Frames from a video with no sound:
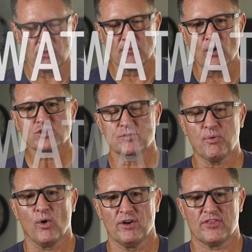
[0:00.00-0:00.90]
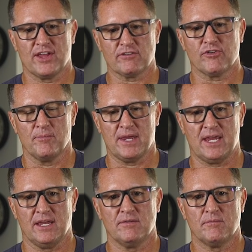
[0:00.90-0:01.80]
The most important thing for
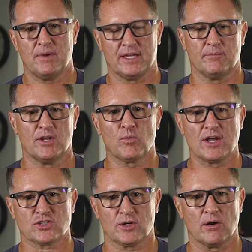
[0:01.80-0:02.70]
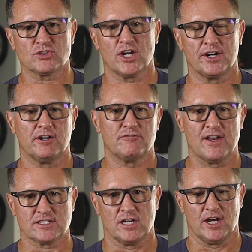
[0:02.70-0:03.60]
me, being a Midwest grouse hunter and
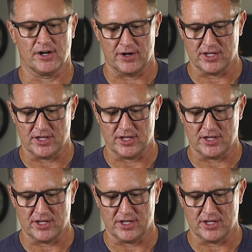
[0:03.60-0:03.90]
pheasant hunter,